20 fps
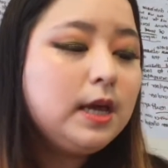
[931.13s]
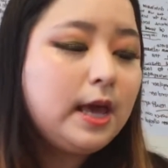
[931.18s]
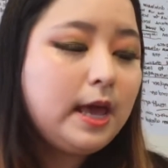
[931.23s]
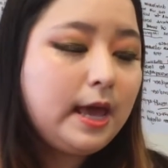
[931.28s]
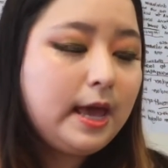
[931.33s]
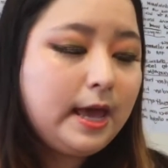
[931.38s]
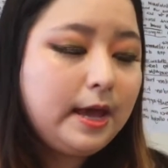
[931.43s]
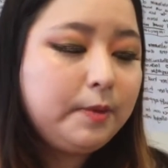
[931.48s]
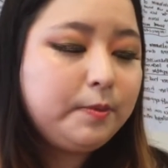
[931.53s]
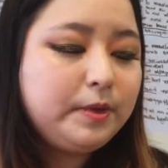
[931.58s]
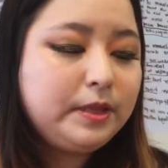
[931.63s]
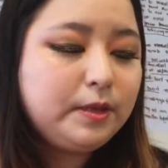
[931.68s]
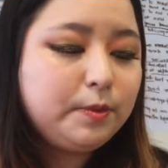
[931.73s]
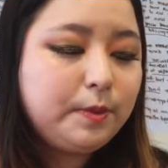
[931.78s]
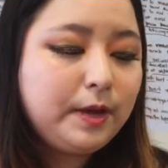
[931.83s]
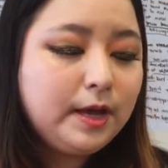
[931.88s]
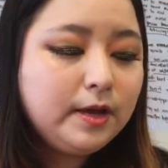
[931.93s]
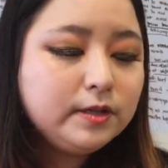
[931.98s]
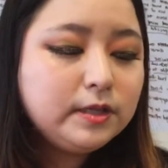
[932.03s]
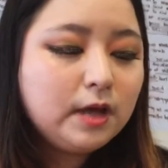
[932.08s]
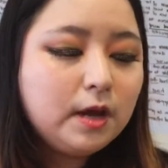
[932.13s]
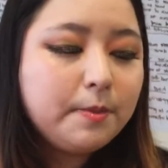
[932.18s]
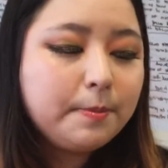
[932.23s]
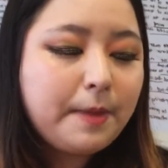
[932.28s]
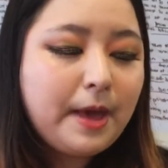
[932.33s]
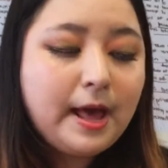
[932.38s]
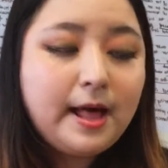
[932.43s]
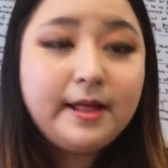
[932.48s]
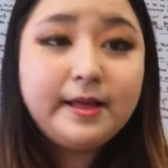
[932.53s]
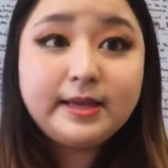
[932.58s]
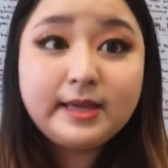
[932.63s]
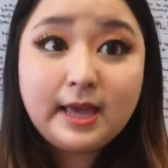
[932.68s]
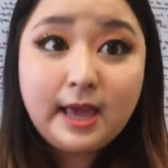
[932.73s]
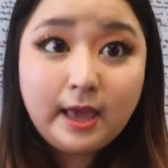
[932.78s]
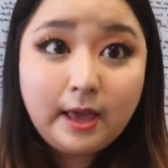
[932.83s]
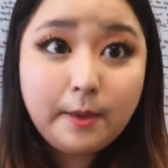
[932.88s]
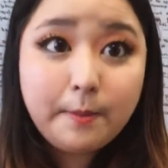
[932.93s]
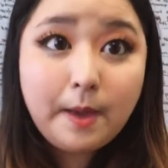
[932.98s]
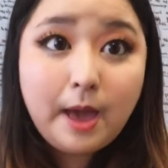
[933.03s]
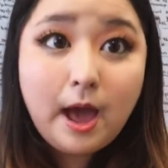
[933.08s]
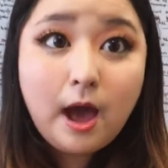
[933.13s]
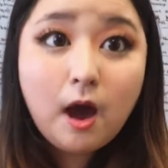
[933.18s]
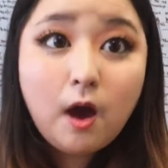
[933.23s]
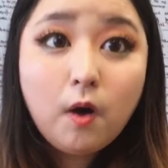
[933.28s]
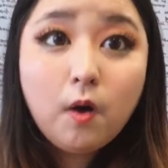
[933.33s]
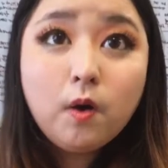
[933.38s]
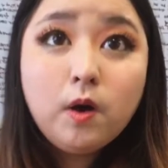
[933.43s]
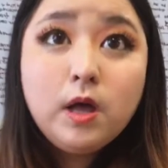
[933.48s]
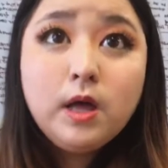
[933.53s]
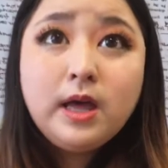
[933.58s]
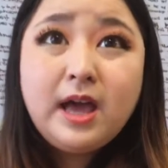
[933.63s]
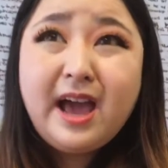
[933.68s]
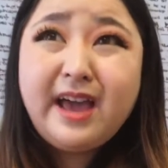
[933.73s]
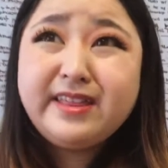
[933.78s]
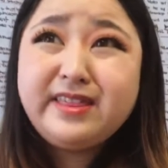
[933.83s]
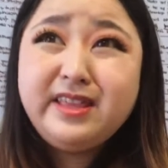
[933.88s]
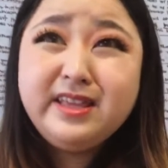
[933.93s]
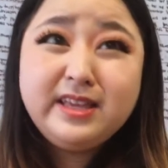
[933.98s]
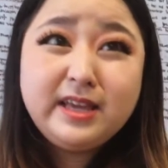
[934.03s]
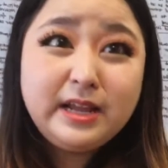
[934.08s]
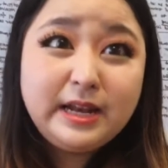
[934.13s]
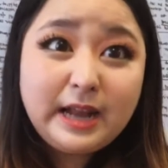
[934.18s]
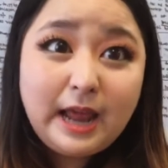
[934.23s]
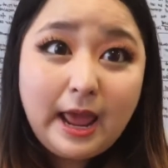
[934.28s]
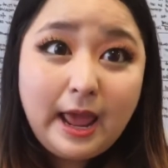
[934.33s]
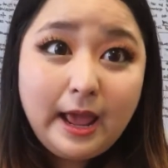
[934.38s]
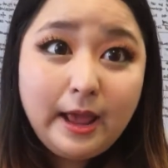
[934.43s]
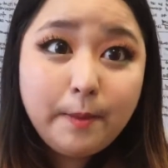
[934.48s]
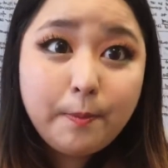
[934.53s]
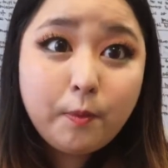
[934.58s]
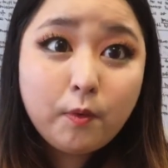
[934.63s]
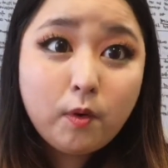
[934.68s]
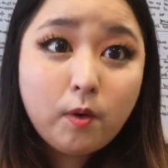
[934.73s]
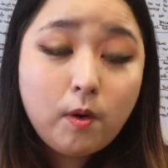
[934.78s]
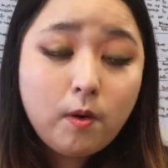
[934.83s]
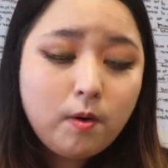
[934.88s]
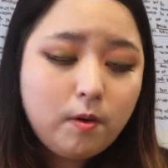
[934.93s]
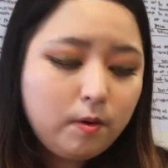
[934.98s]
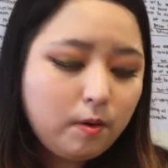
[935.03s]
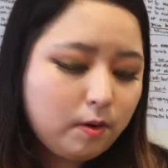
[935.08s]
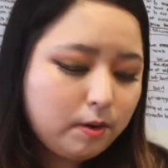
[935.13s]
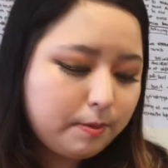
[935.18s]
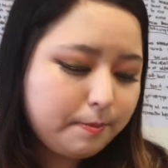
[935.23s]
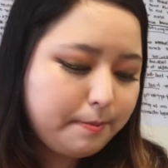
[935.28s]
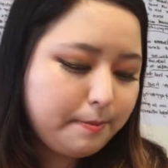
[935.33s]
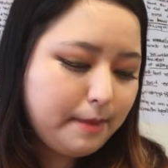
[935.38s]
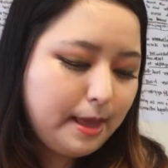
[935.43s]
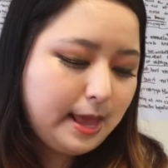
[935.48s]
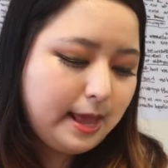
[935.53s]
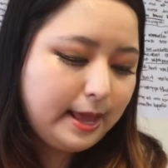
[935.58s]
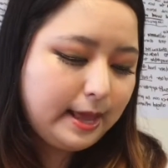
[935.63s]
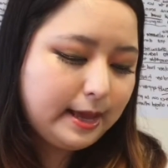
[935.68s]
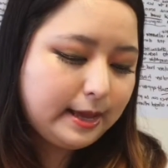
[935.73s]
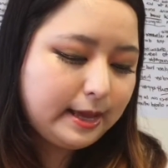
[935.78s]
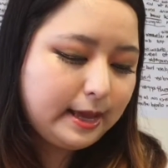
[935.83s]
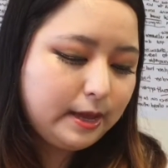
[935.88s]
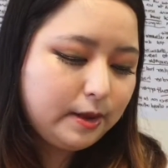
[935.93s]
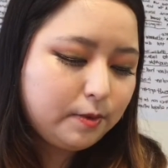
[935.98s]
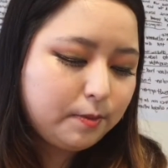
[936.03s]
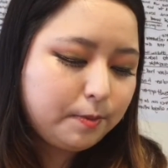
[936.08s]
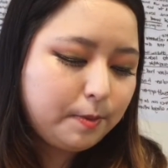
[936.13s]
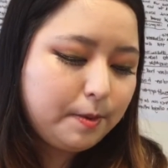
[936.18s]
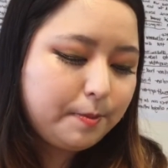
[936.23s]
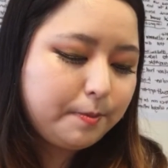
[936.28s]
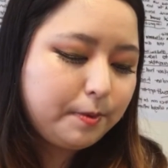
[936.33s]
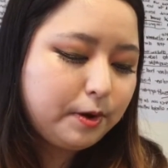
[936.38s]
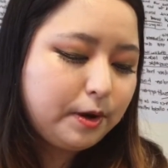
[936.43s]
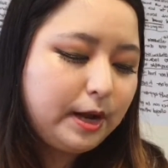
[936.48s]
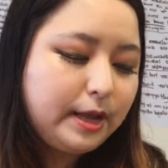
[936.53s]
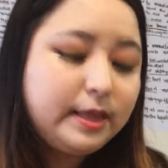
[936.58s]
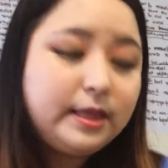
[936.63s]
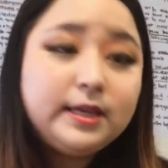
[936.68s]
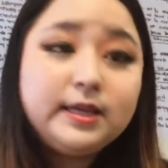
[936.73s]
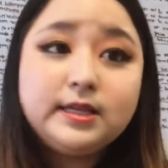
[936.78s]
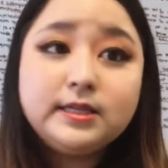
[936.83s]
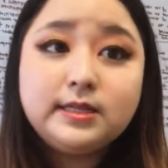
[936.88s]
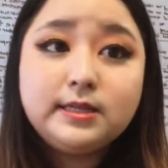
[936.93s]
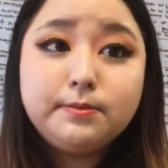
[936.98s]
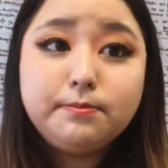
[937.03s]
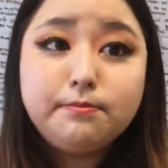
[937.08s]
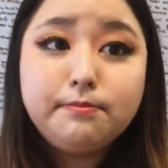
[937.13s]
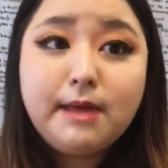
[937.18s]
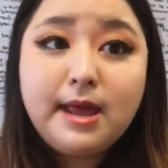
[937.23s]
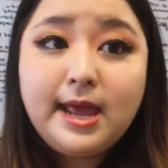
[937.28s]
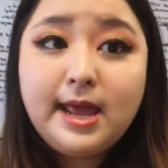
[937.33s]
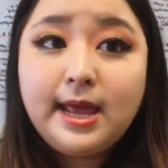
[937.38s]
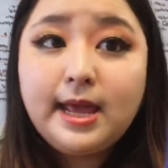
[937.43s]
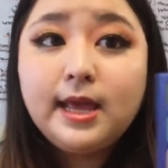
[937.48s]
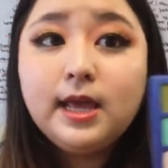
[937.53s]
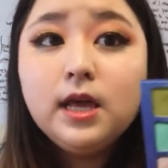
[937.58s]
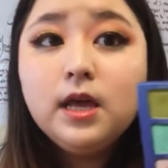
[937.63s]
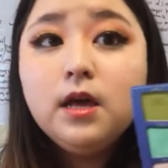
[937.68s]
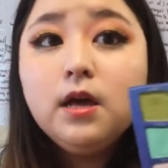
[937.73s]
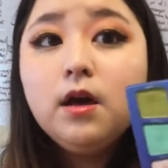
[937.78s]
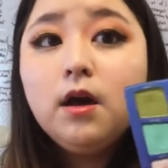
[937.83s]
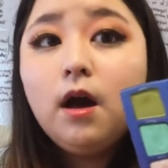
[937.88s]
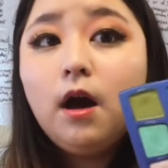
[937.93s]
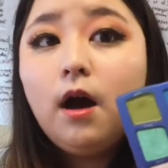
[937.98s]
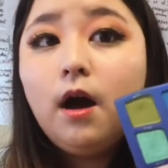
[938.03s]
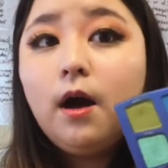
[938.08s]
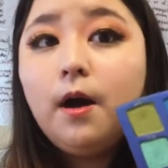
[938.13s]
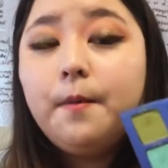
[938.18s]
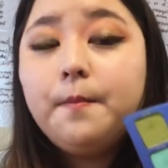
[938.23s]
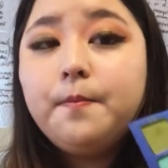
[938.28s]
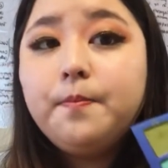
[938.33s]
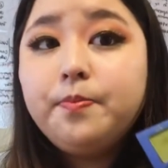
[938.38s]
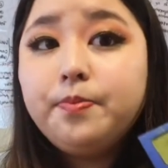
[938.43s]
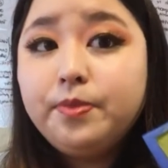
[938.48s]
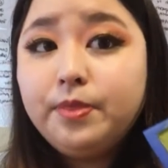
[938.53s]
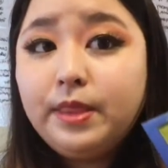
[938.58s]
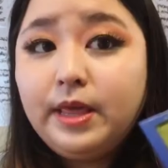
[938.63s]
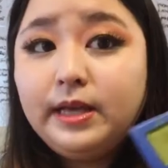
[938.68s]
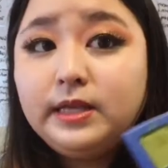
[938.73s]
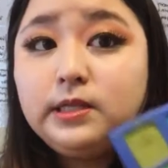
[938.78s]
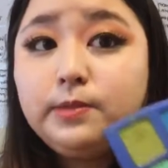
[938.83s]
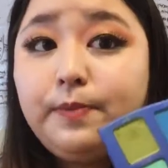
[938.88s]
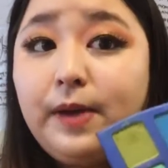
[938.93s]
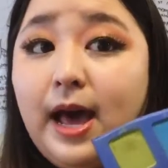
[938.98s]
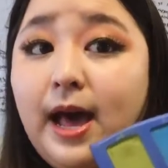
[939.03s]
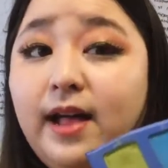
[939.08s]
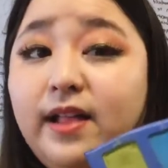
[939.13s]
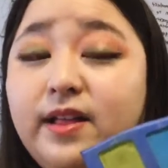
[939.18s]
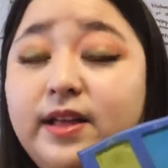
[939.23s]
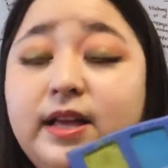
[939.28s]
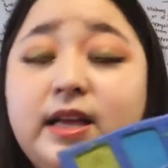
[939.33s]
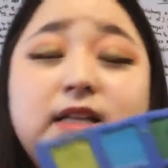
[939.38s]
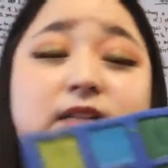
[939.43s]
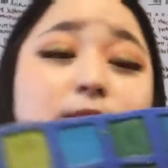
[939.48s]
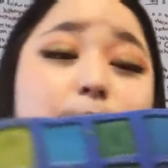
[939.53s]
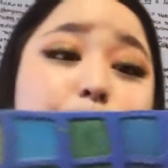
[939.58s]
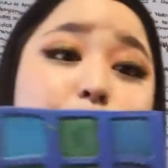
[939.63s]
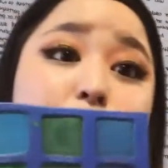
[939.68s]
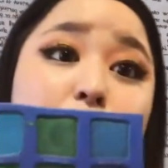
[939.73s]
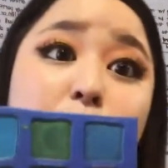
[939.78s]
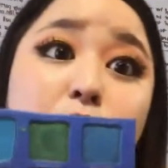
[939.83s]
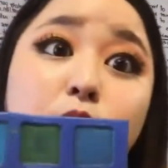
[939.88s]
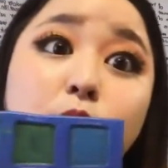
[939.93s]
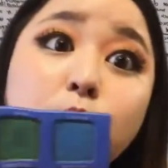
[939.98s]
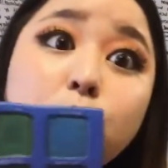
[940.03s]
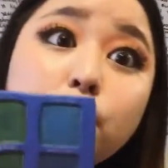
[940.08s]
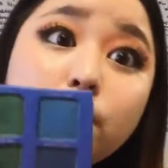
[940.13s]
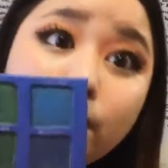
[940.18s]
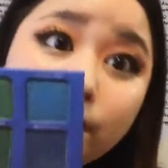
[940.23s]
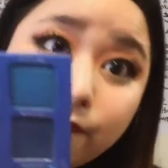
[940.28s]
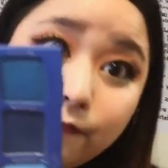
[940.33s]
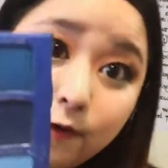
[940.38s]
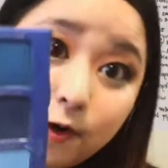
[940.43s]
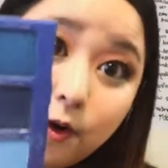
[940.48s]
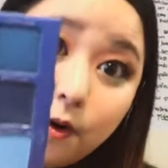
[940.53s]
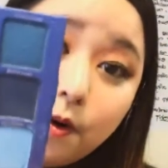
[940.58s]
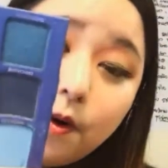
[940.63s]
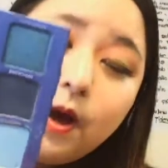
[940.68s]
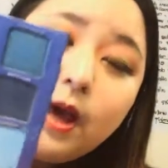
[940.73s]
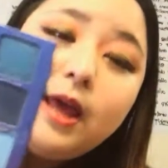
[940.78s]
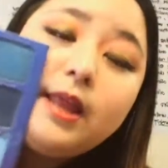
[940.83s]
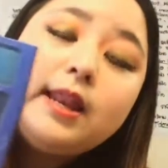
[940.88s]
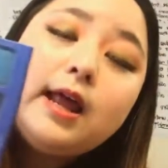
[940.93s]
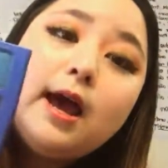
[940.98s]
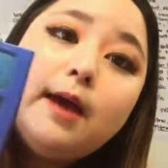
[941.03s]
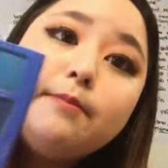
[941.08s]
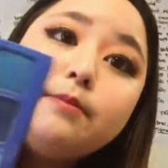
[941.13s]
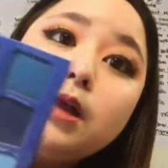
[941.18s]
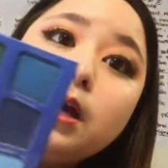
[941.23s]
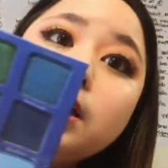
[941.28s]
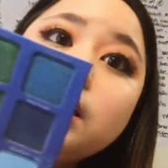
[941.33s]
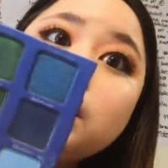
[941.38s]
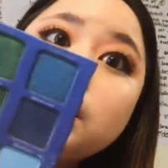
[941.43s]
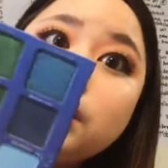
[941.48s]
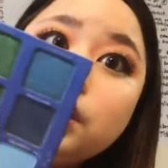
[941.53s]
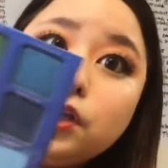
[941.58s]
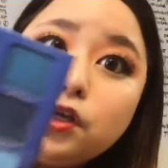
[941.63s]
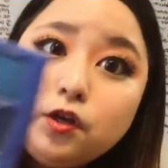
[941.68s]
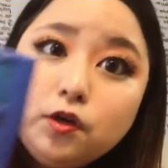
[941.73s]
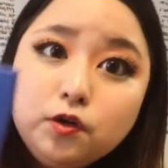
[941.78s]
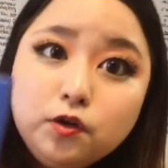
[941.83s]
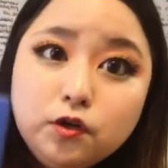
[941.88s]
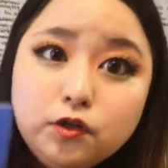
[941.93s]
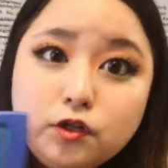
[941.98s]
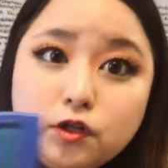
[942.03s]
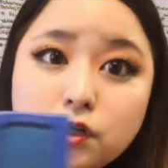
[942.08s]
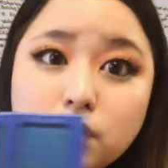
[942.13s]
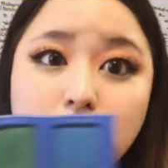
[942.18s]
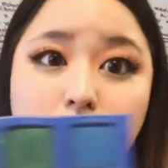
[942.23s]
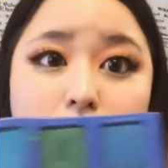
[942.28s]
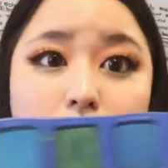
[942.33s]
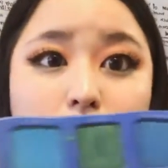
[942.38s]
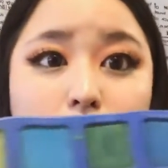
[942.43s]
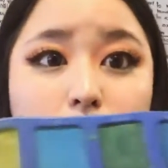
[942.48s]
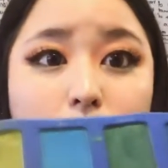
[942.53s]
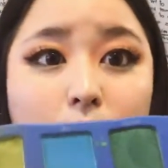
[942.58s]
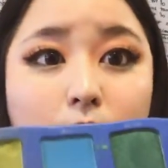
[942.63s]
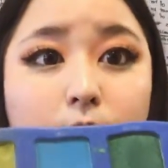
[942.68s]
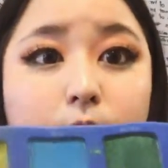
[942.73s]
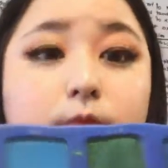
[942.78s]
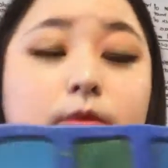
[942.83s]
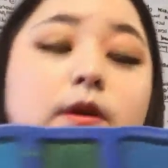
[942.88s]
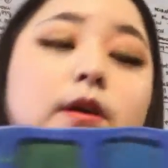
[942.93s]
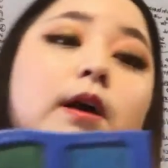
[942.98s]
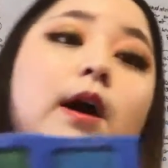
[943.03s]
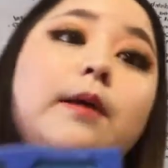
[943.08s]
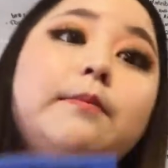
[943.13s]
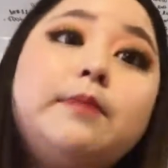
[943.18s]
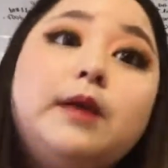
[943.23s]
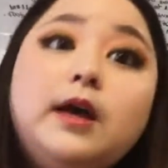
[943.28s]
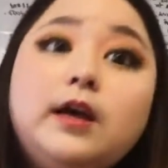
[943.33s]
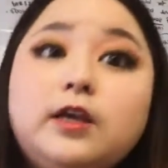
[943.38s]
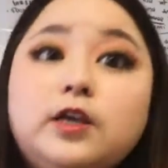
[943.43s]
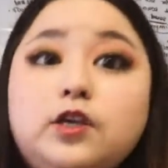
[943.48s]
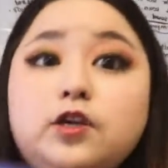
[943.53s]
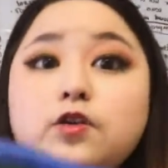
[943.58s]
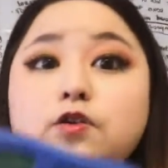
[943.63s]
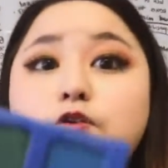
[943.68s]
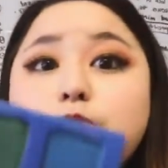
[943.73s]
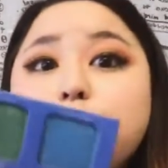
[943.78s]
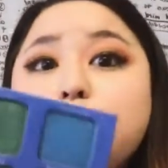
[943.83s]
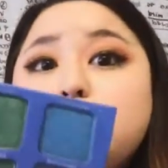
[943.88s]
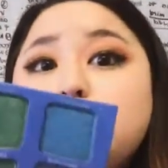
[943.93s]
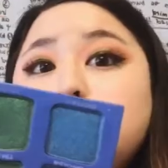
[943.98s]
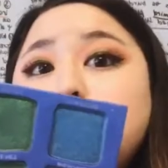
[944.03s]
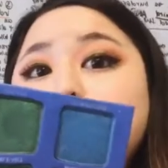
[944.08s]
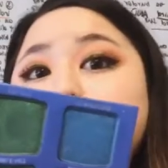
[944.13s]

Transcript: And when the Whale Song palette came out, I think in April or May, I can't remember, I think it's in May, this palette is beautiful. And I'm not a huge blue